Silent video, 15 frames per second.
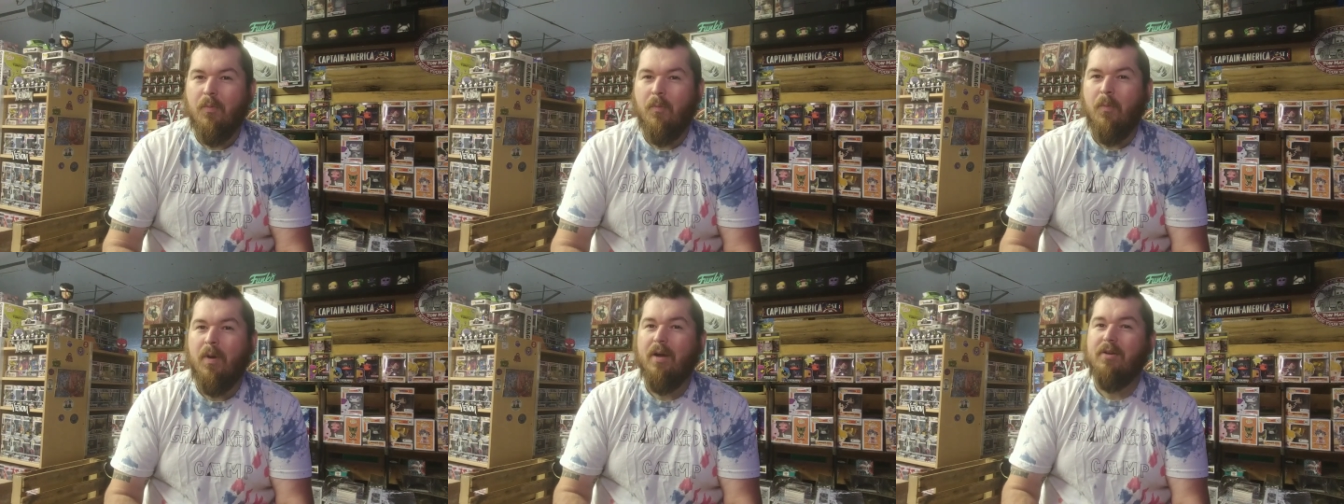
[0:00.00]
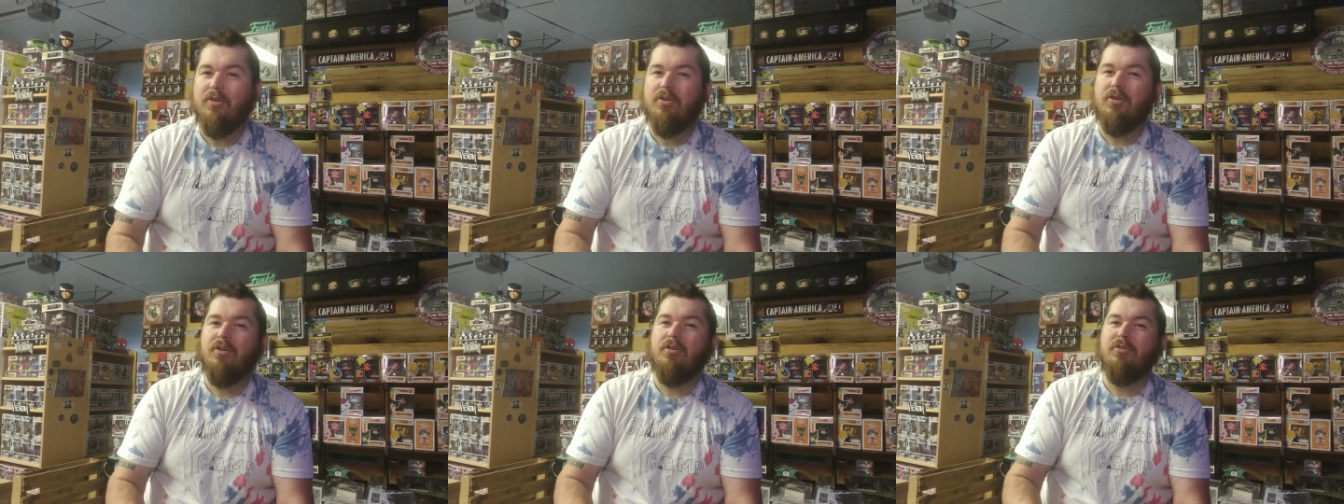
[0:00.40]
What
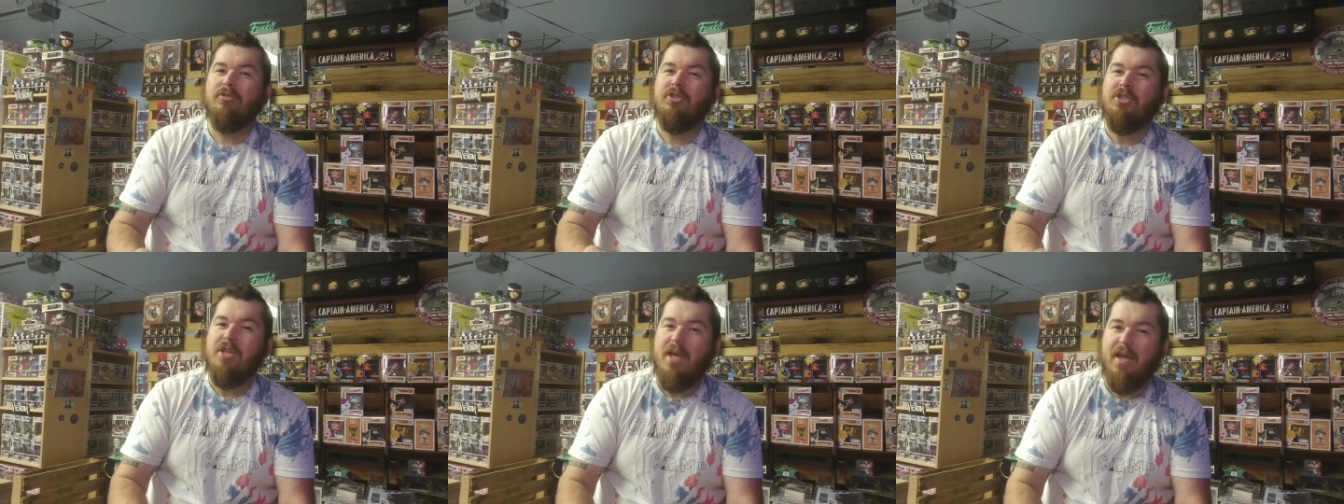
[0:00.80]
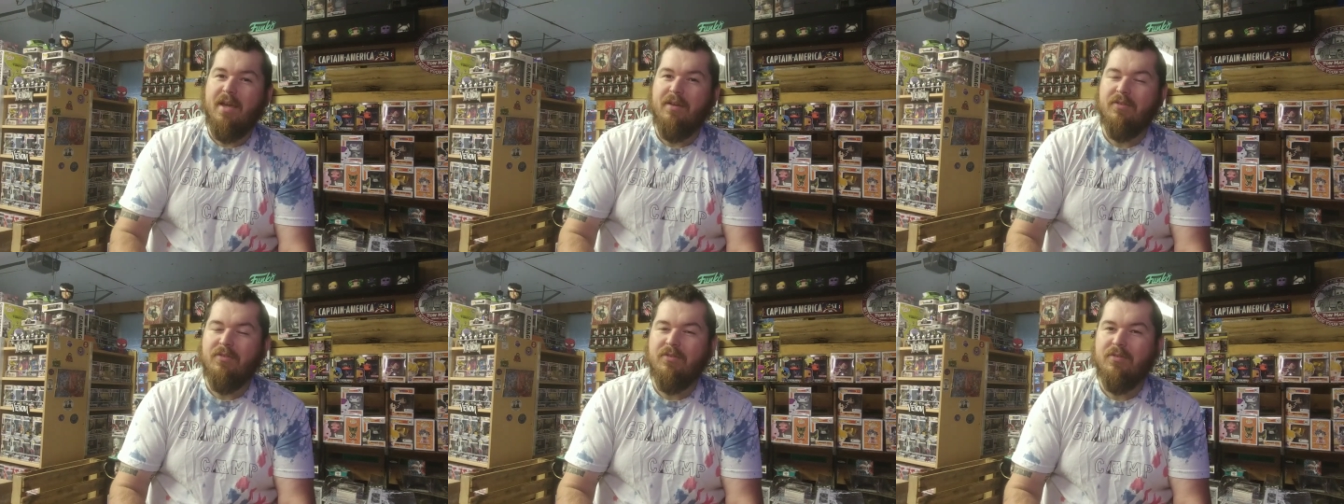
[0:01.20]
turtle
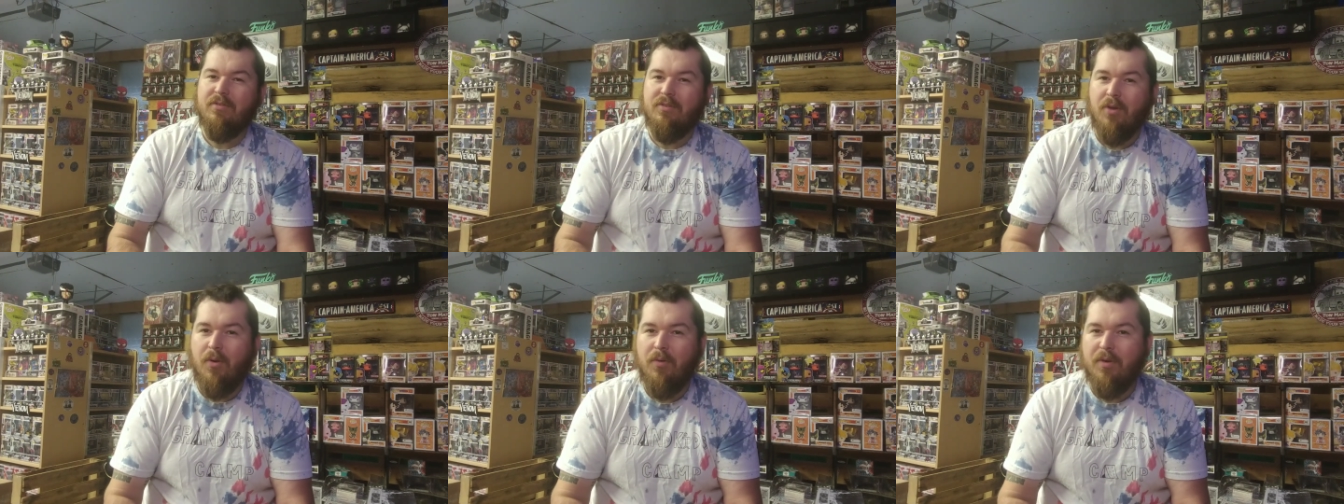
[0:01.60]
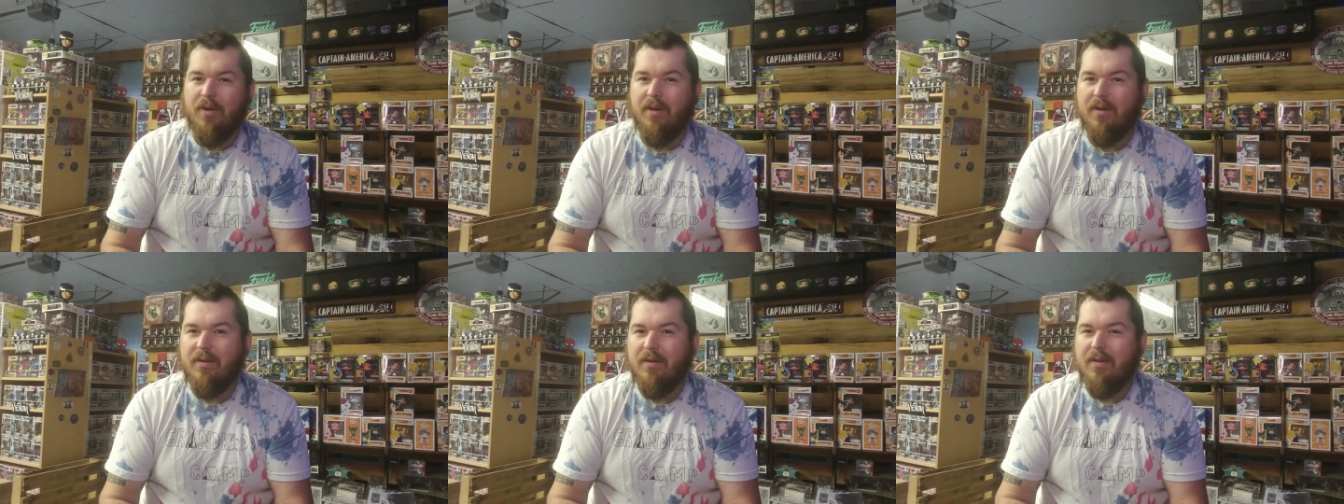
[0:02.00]
chase
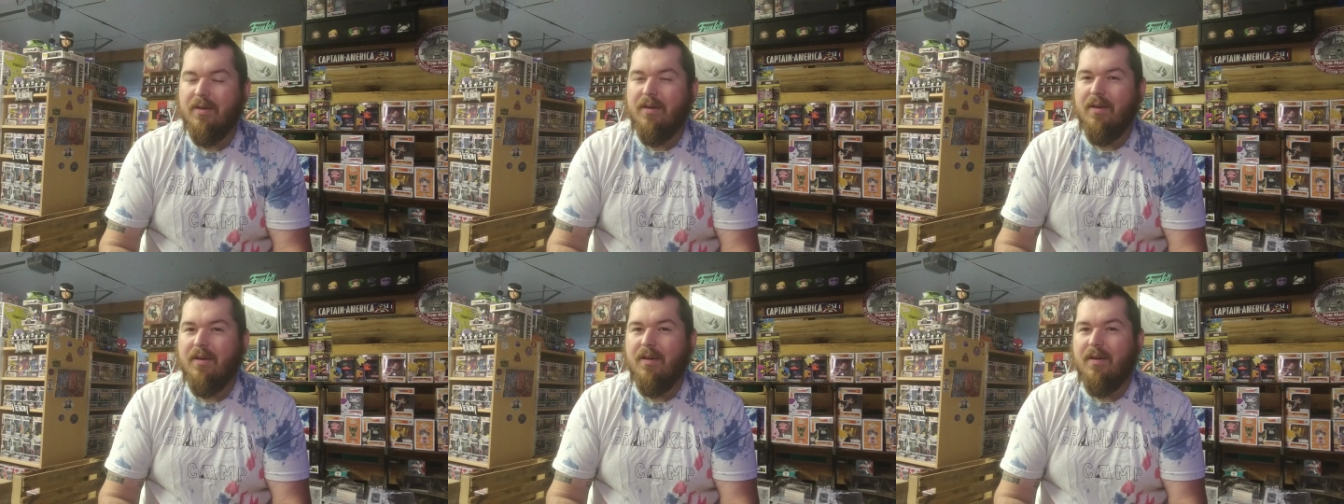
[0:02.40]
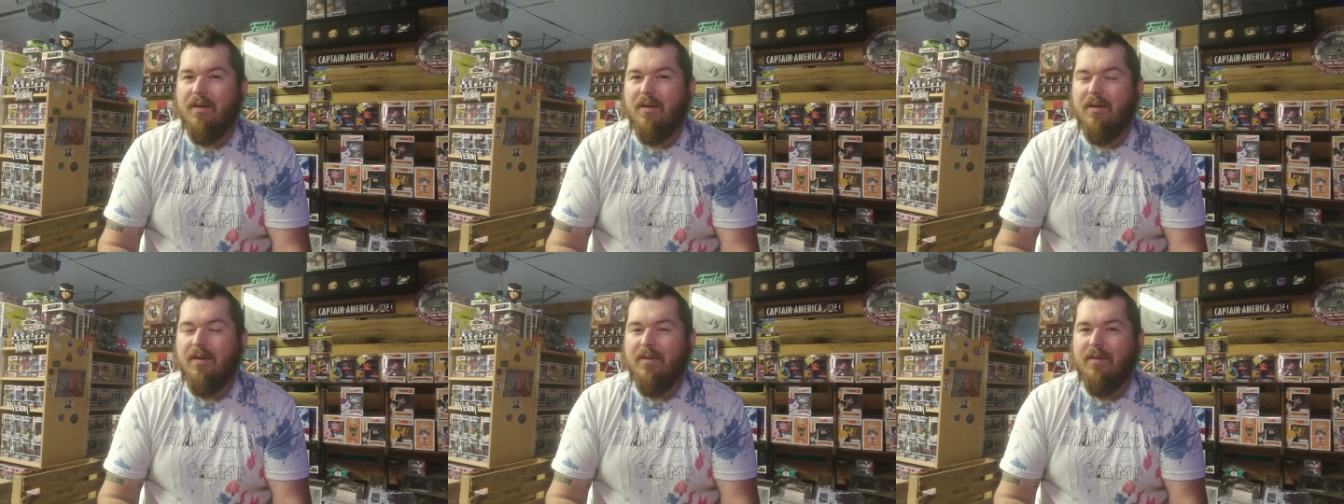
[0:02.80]
soda
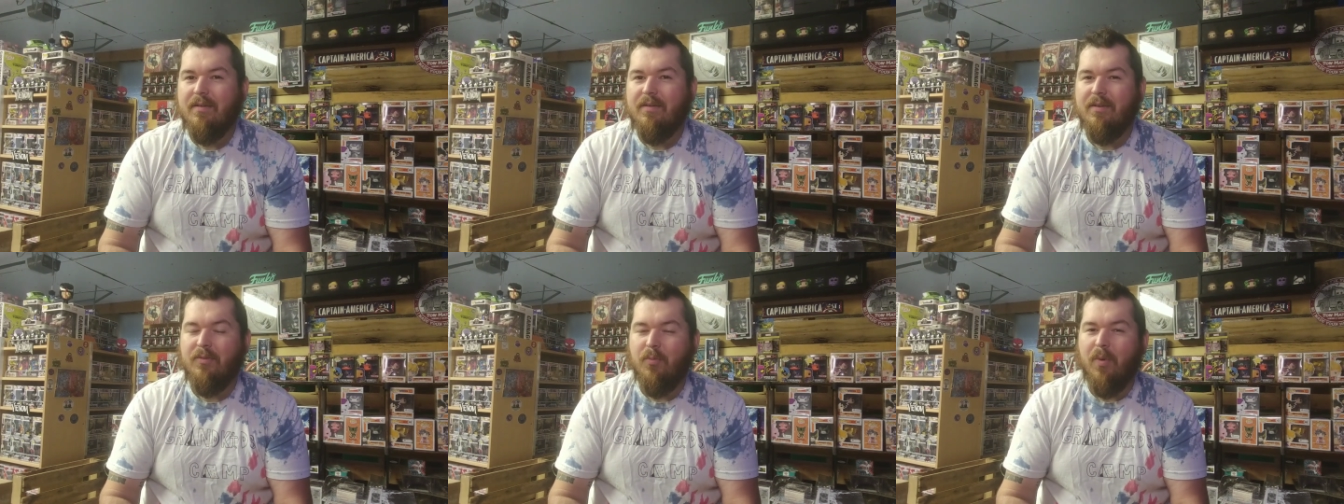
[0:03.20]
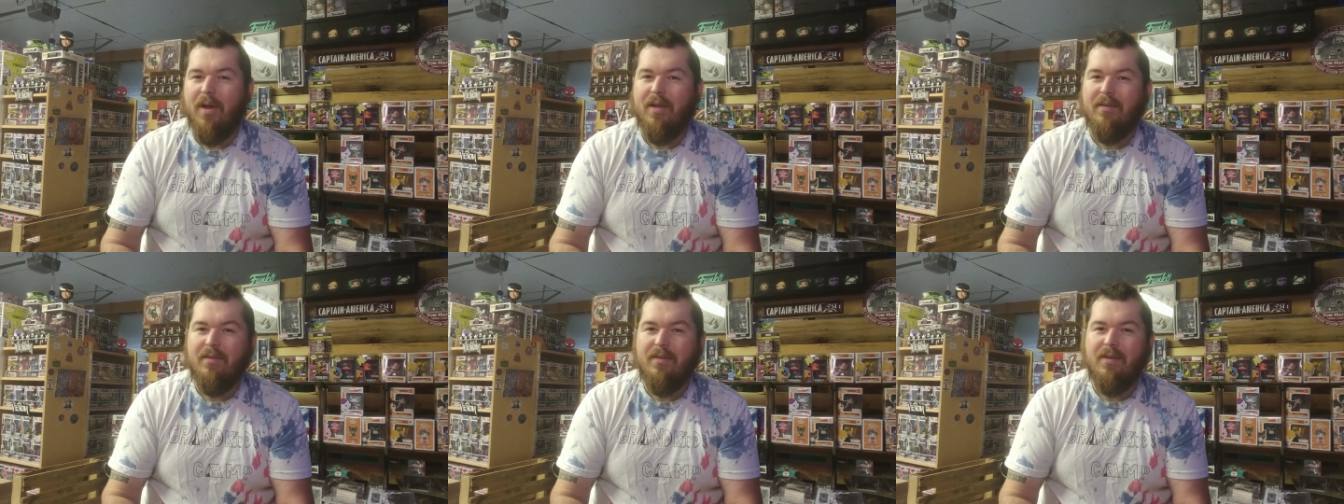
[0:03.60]
did
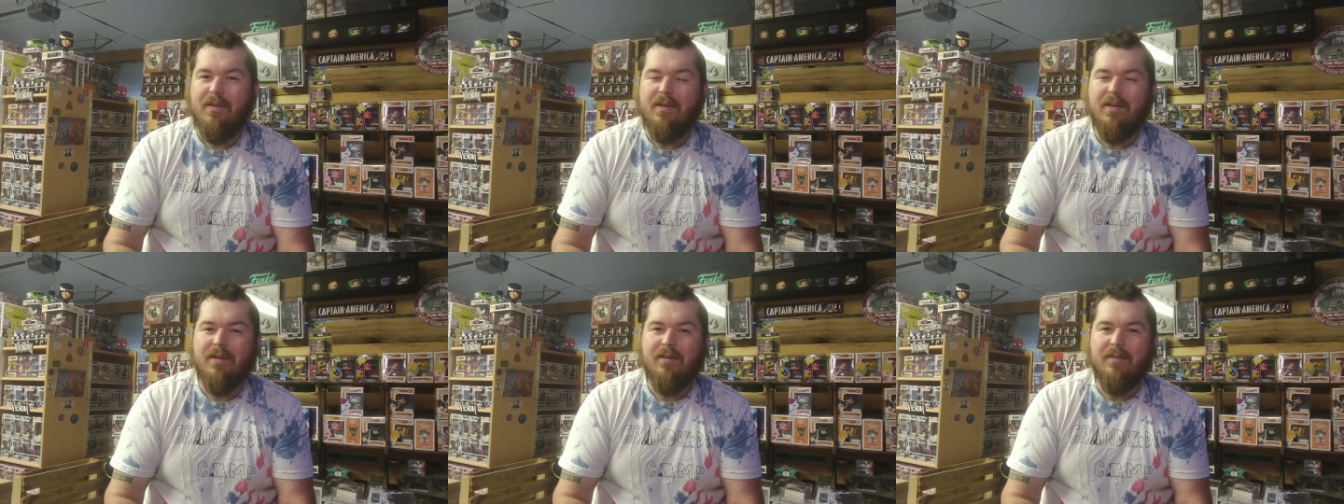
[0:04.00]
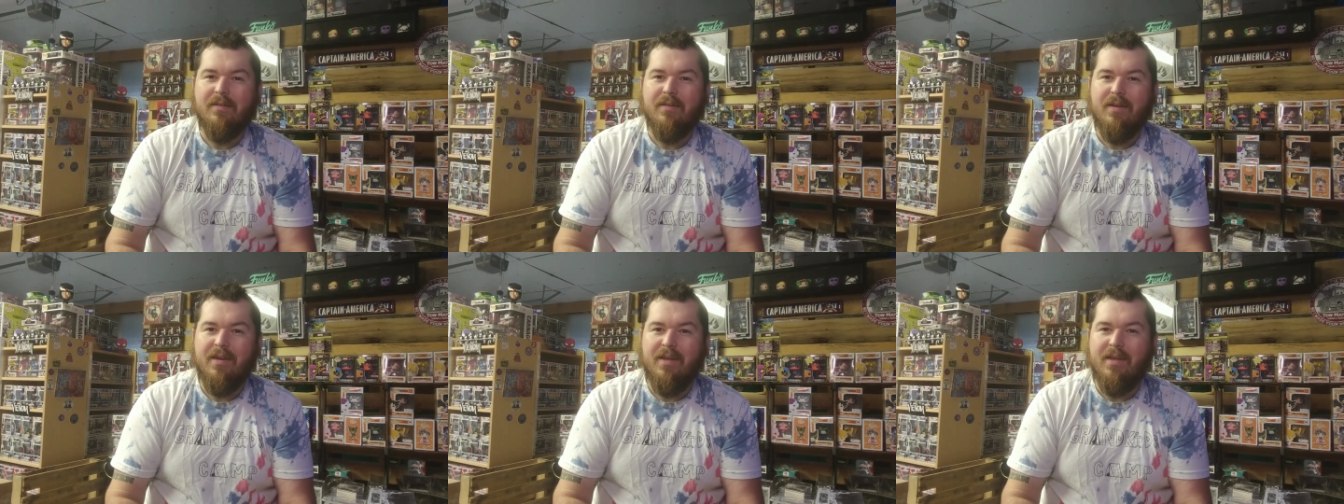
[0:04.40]
Wayne Deacon
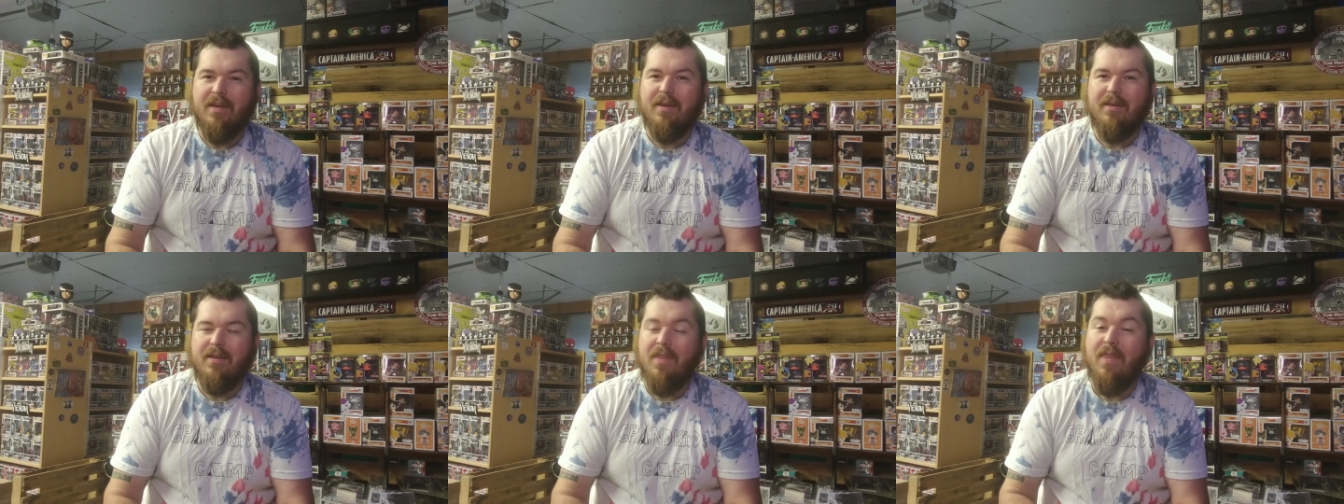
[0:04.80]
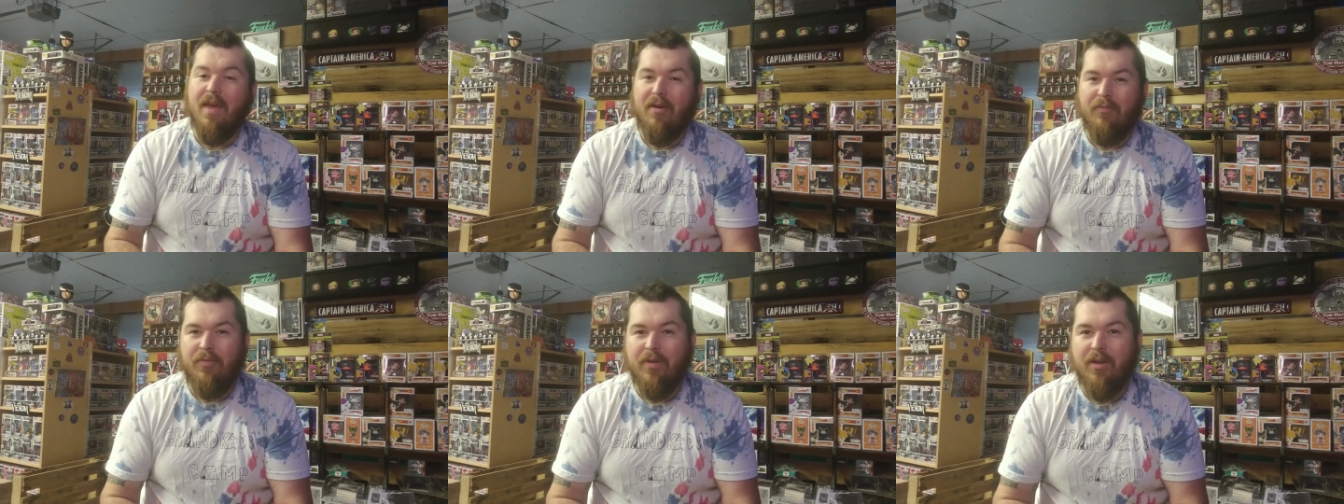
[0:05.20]
get in
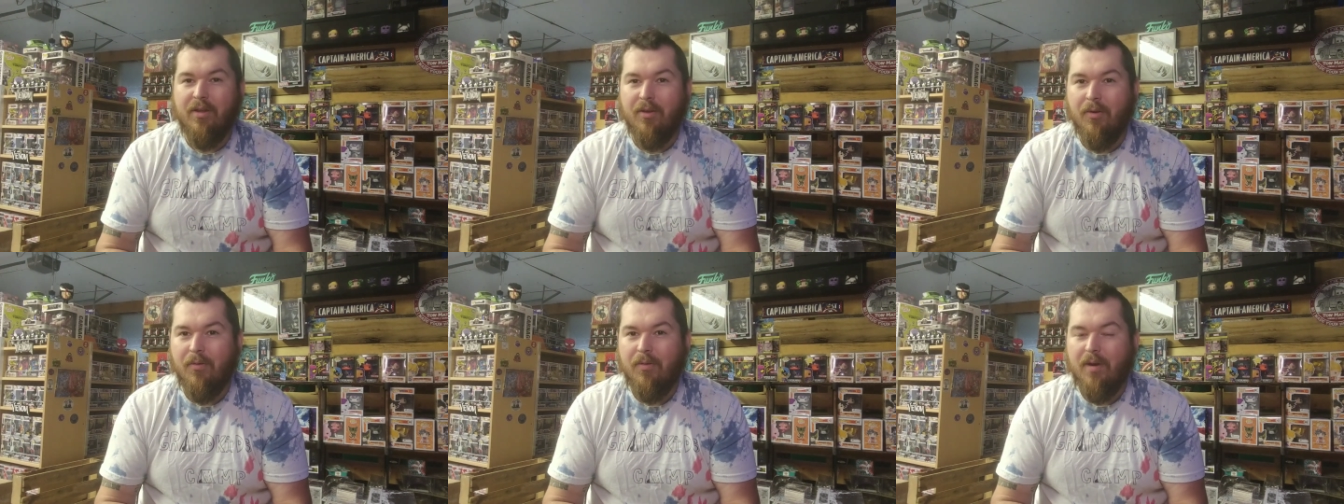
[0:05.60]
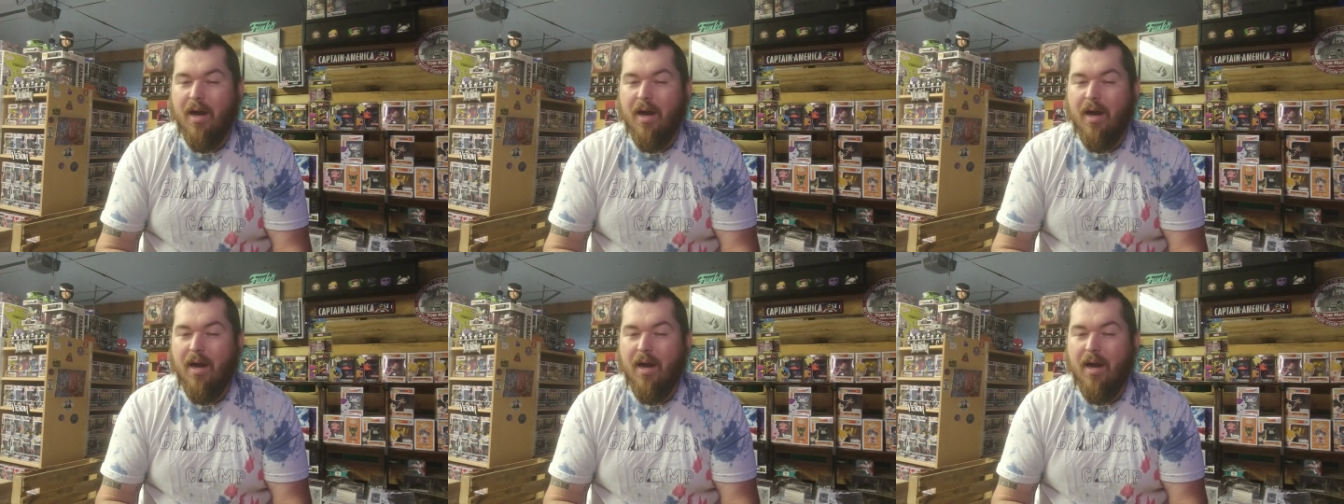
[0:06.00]
that video?